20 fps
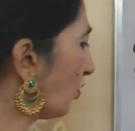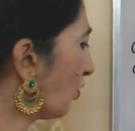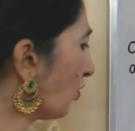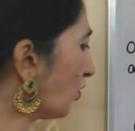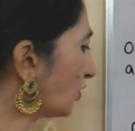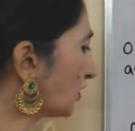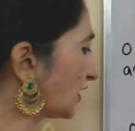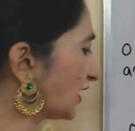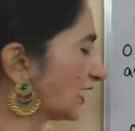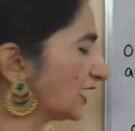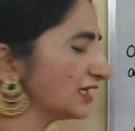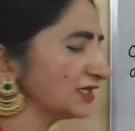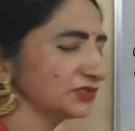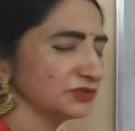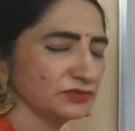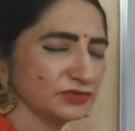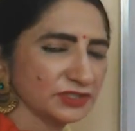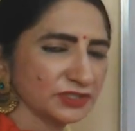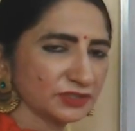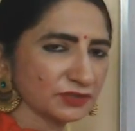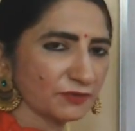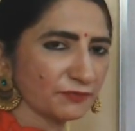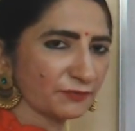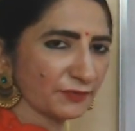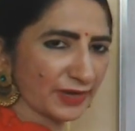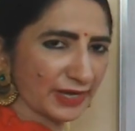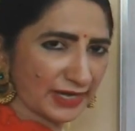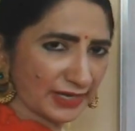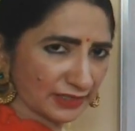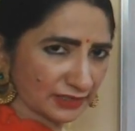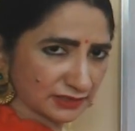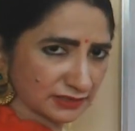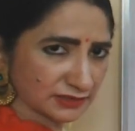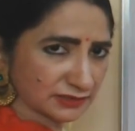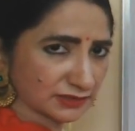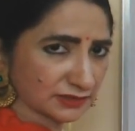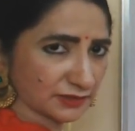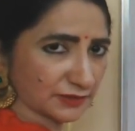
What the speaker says: OK unit of X.